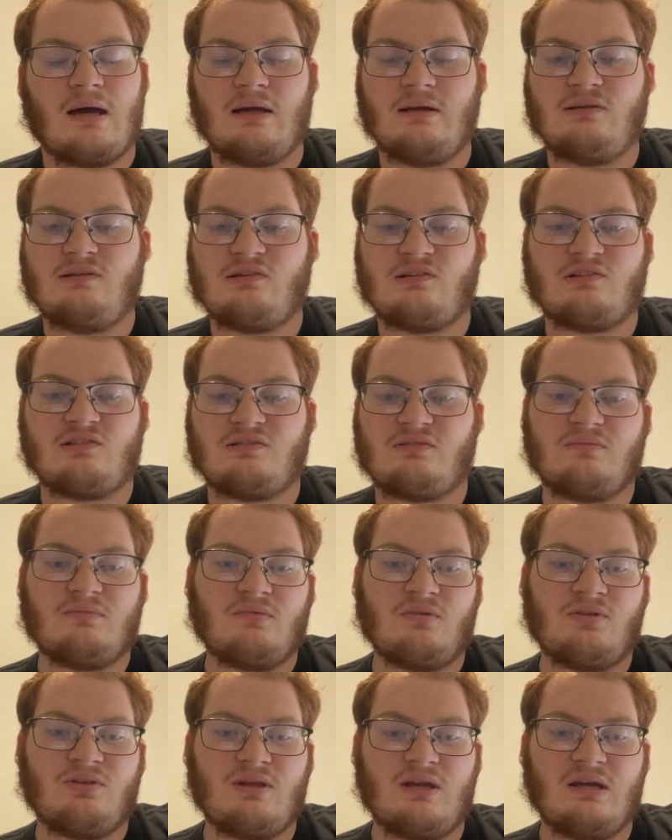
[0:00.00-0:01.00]
just
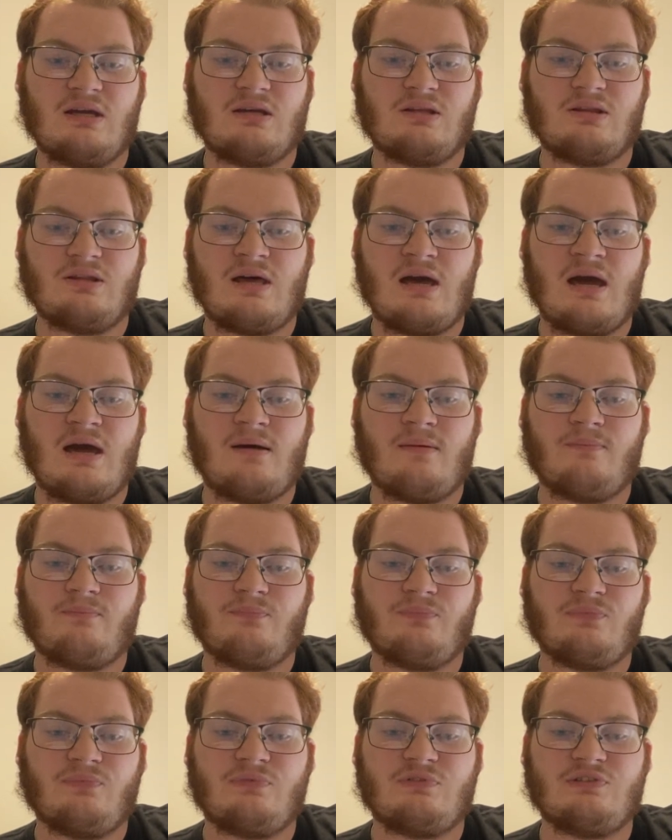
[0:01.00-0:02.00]
think that
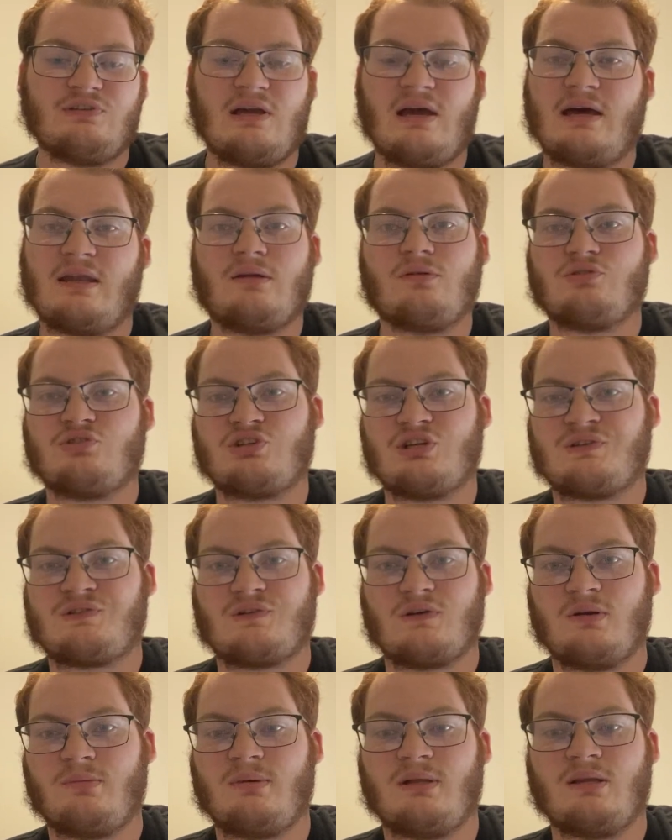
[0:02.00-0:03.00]
Seattle is just
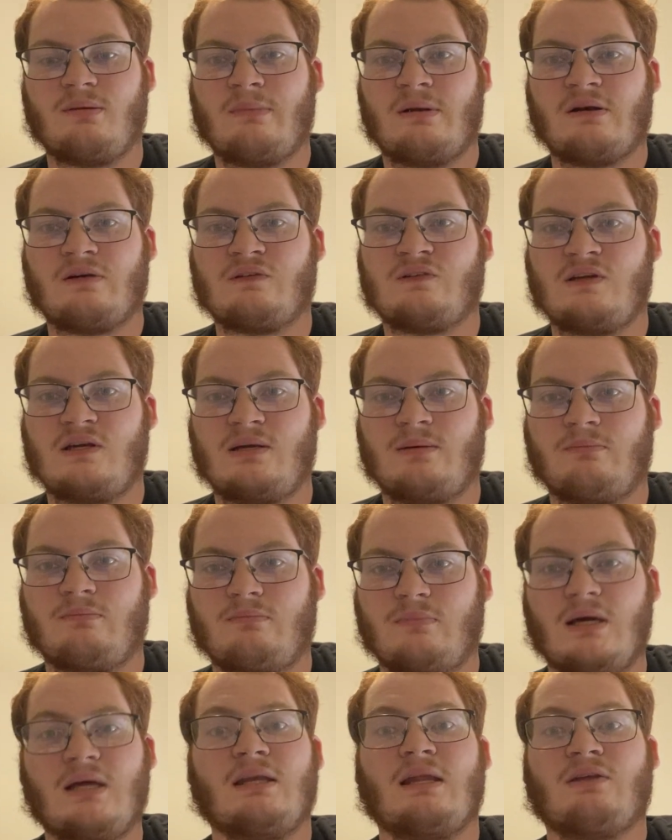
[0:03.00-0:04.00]
gonna be the better team,
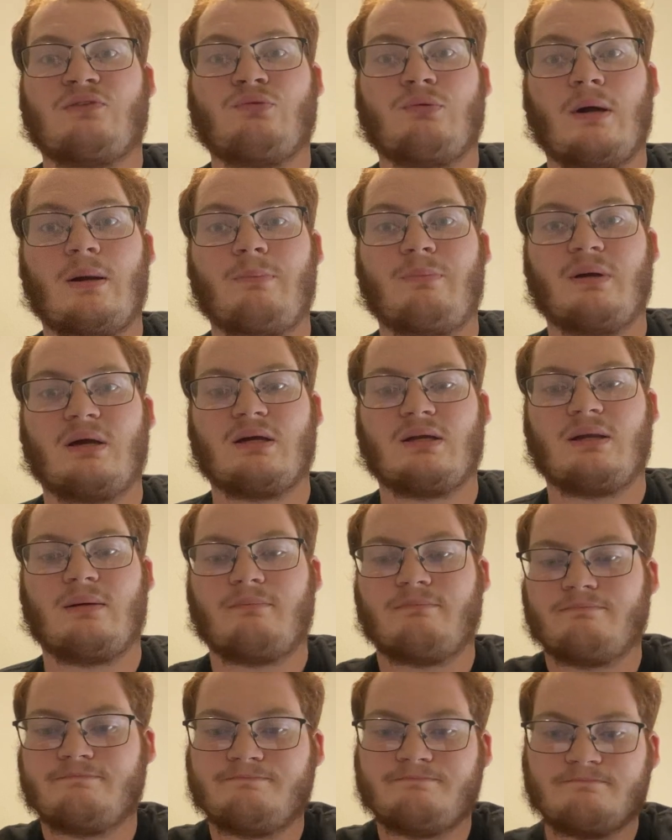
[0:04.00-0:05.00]
and that's why I'm picking
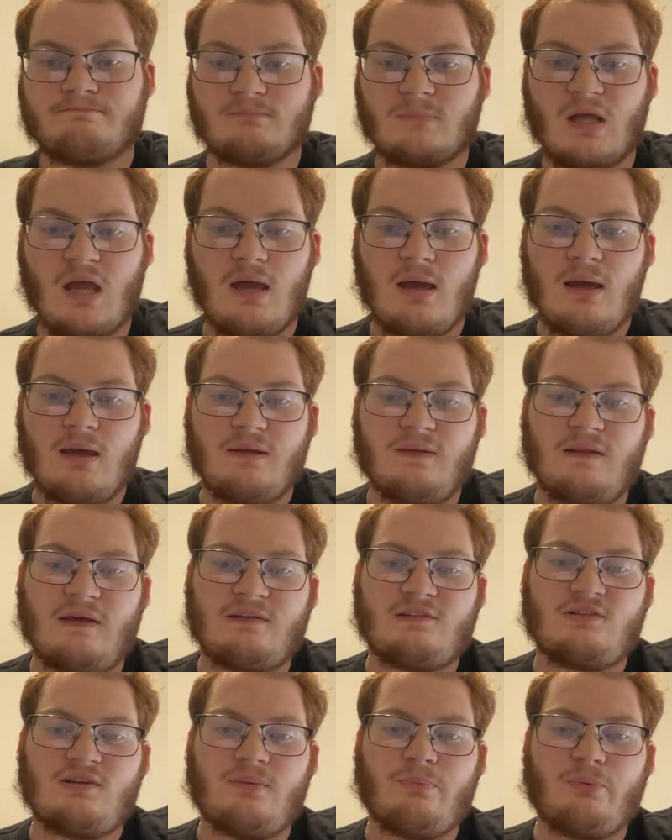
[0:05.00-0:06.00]
them.
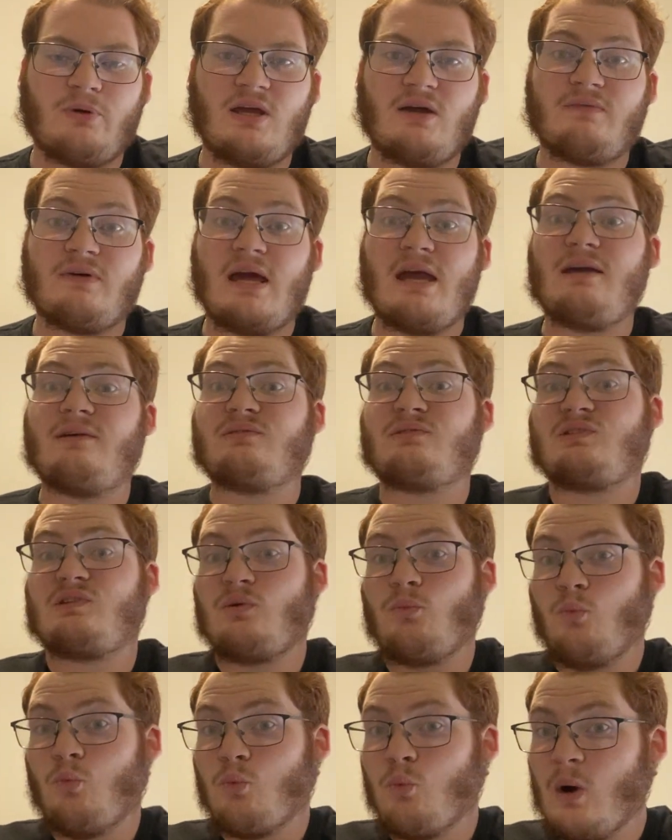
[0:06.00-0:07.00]
Next up, we have an
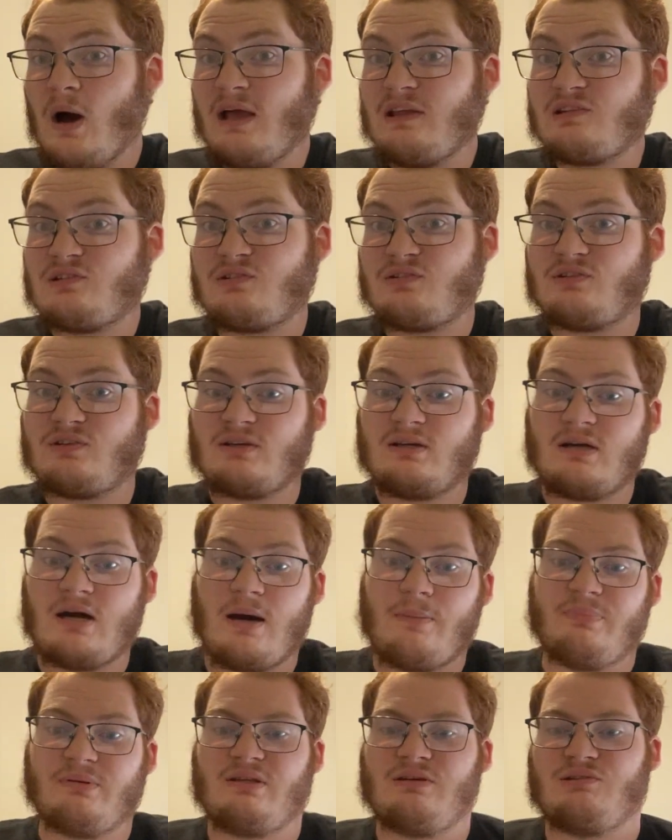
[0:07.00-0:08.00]
AFC West
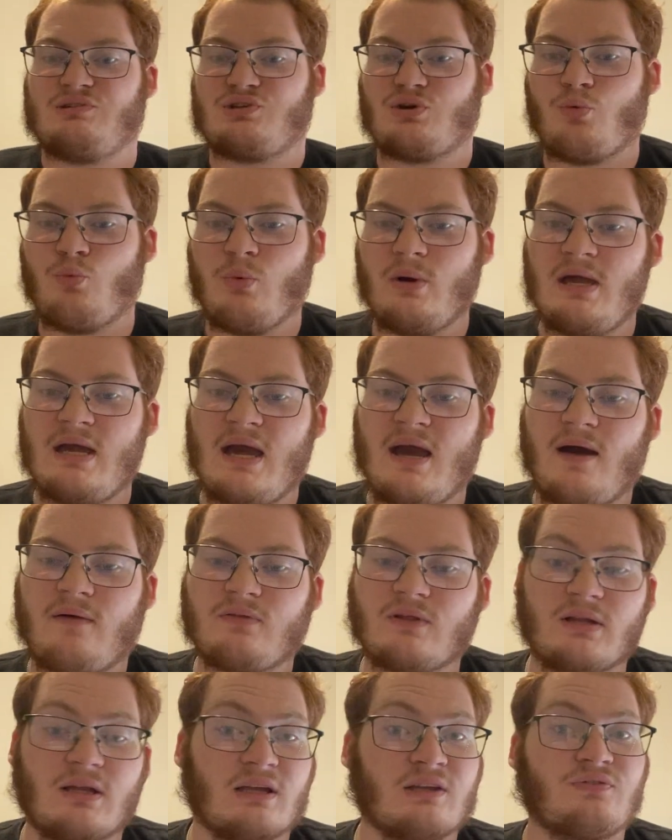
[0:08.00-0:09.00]
competition. We have
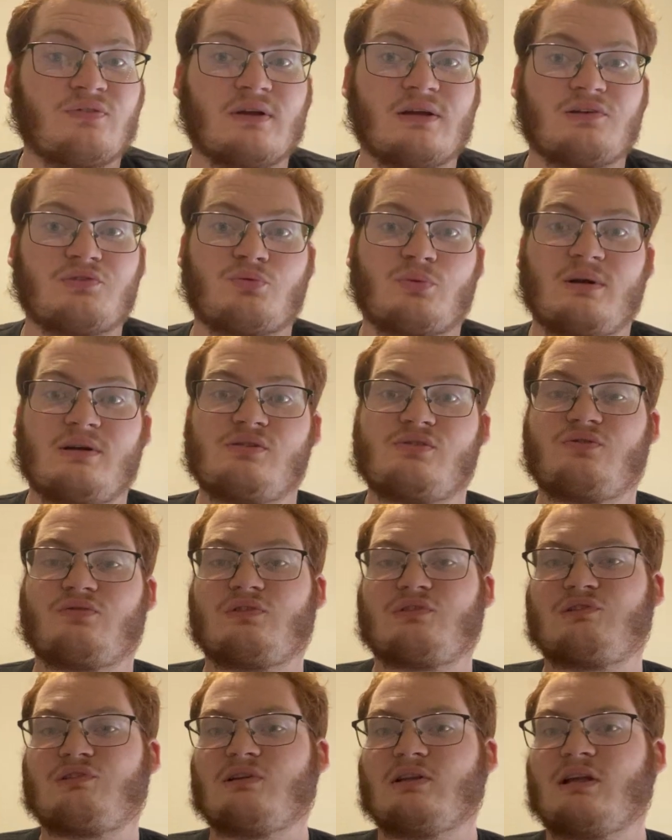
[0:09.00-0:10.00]
the Las Vegas Raiders
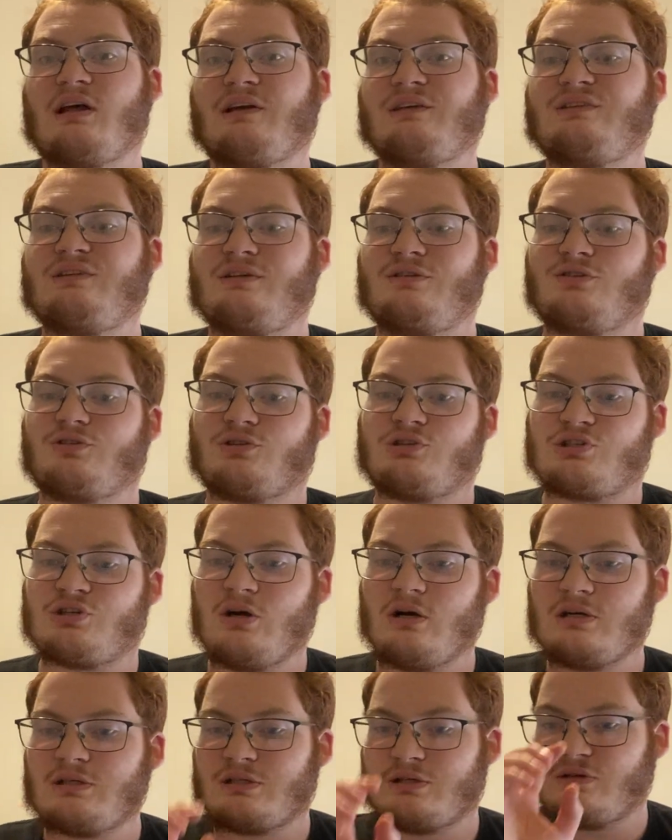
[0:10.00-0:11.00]
versus the Los Angeles
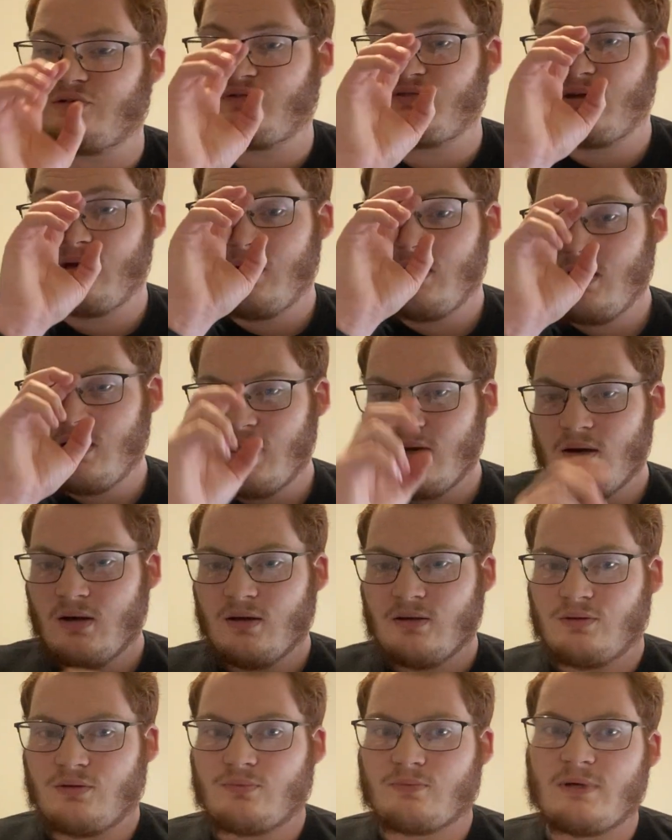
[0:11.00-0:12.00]
Chargers.
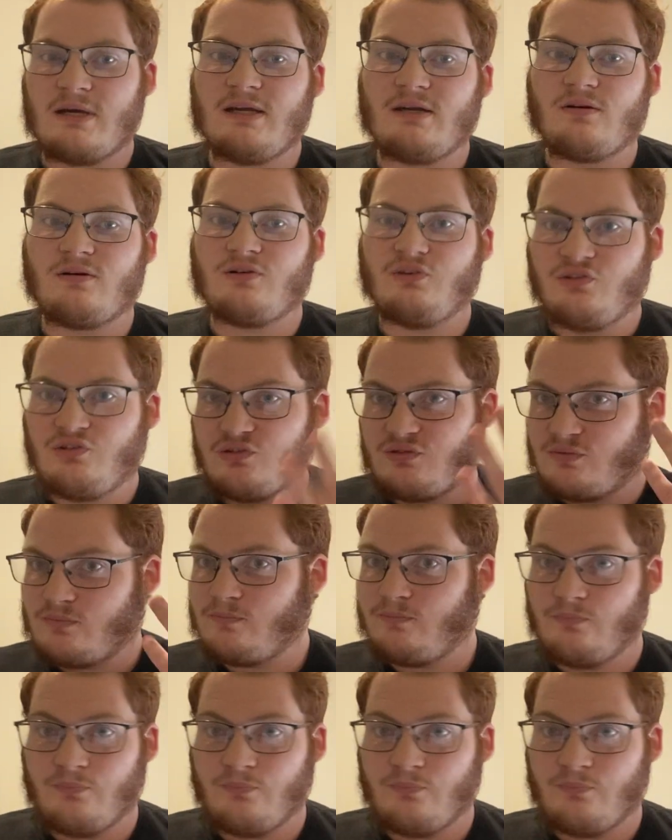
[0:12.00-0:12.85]
The Raiders